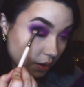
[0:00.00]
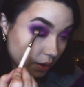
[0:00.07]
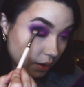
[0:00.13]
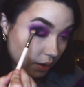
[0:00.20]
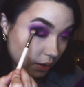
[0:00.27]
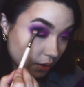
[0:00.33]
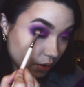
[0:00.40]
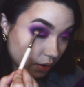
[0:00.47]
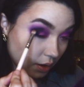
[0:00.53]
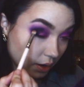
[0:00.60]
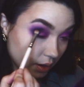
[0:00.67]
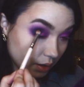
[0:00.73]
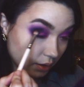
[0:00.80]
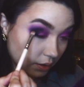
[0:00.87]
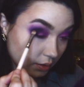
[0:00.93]
Hang
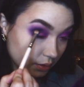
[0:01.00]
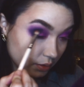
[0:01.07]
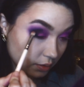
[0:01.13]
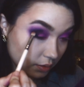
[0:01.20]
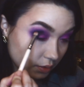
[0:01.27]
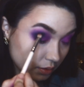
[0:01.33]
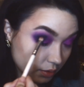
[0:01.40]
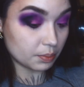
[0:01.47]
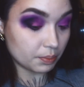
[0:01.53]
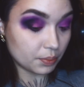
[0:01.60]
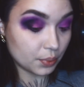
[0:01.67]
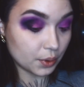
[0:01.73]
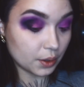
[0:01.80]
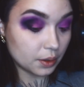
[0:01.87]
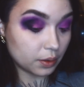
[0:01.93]
on. Let's
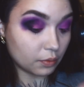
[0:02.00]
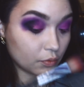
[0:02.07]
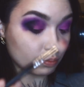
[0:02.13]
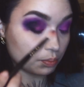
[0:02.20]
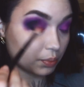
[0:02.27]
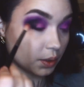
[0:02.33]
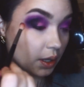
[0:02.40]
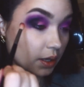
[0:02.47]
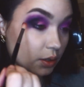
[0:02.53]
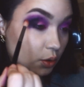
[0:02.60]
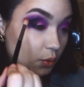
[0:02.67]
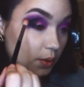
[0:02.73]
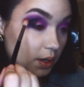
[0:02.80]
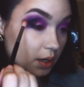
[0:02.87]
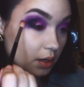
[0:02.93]
put Blood
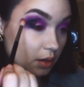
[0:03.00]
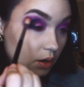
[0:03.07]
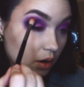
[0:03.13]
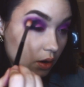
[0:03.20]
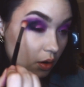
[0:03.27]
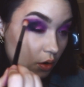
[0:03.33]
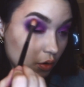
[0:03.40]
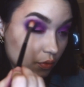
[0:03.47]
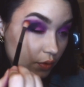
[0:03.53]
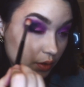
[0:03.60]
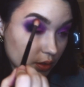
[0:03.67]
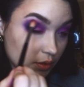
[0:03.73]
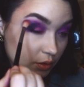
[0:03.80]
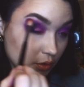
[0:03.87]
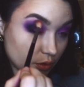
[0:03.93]
Queen over
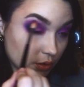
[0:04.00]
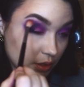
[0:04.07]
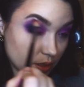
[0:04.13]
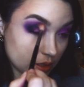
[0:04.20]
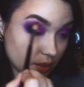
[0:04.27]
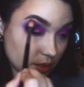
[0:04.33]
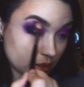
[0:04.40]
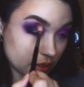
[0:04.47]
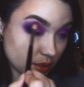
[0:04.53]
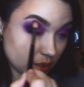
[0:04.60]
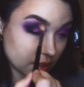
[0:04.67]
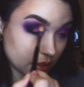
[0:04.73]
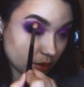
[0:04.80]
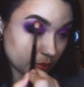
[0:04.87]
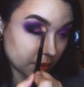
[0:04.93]
this crease
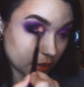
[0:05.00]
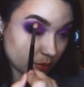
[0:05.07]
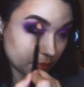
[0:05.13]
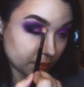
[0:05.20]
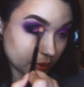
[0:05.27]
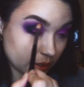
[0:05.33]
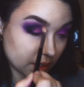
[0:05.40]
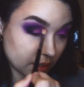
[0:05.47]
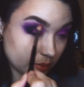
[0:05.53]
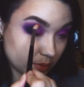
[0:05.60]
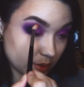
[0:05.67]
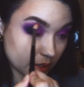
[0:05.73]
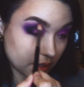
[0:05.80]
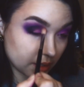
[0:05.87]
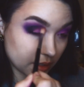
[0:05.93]
and I'm gonna blend it
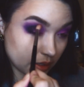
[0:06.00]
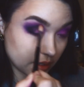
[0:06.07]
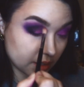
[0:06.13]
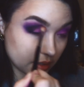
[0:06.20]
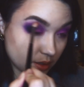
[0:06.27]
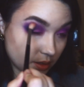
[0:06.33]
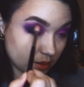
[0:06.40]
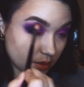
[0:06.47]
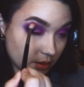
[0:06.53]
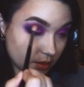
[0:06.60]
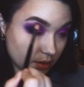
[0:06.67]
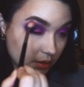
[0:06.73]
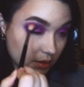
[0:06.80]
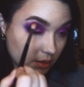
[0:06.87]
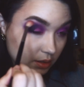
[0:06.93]
back in.
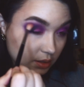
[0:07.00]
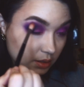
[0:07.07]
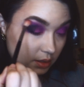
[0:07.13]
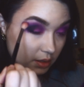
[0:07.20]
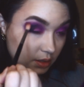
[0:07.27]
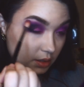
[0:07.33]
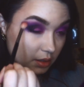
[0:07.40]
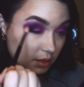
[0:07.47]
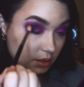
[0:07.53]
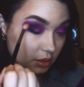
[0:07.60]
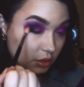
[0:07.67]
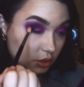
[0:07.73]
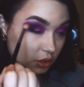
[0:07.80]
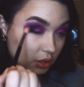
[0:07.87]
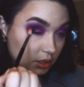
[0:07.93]

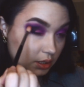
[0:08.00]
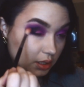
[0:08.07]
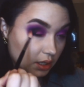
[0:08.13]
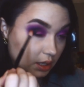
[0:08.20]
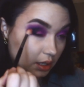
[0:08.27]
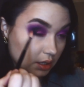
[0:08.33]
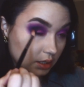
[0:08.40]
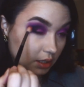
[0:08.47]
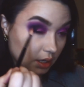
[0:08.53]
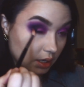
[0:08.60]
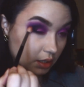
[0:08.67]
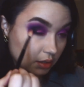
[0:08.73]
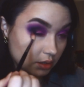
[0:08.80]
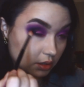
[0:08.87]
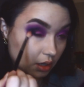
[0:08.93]
Just again to
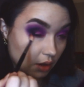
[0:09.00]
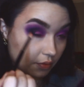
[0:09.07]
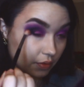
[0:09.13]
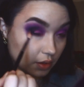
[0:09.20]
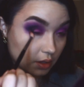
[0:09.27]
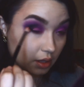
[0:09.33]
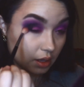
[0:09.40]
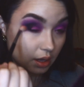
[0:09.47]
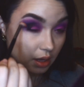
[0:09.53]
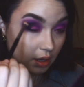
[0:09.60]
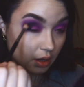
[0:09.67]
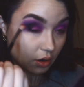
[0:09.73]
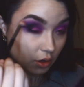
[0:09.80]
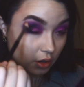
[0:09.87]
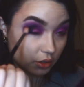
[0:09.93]
kind of soften the
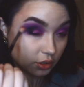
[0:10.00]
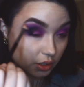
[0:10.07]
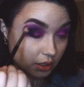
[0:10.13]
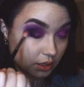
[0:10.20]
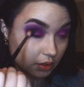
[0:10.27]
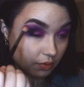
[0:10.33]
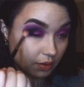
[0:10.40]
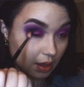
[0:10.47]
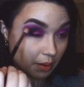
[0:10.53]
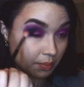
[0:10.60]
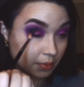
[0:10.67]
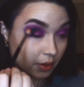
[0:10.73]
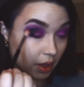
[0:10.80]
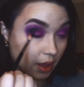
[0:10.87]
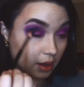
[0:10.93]
harshness of that
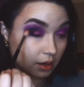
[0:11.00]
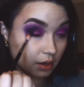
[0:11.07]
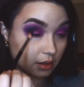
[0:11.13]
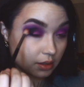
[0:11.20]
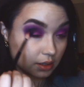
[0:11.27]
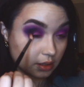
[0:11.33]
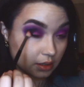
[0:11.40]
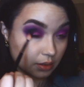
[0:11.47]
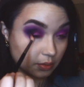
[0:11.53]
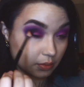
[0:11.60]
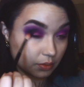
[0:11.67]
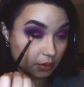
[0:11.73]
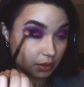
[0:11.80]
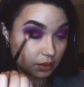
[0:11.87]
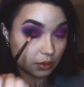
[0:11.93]
black since it
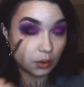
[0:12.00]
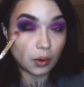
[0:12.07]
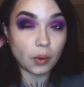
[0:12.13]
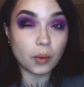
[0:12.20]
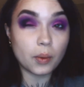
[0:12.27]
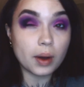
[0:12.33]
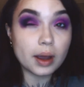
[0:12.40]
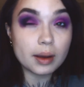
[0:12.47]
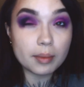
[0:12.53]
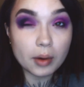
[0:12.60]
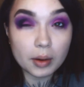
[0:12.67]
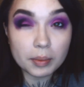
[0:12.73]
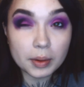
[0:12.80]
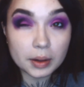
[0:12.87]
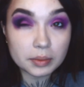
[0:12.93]
was way
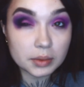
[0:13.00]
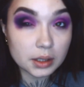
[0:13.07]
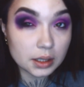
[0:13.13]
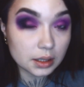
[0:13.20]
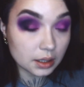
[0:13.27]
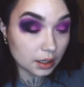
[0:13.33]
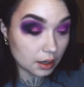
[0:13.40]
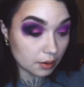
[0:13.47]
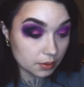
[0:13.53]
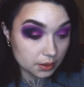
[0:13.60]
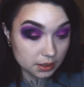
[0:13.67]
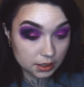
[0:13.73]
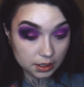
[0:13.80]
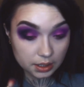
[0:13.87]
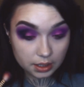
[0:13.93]
more pigmented than I
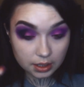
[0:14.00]
was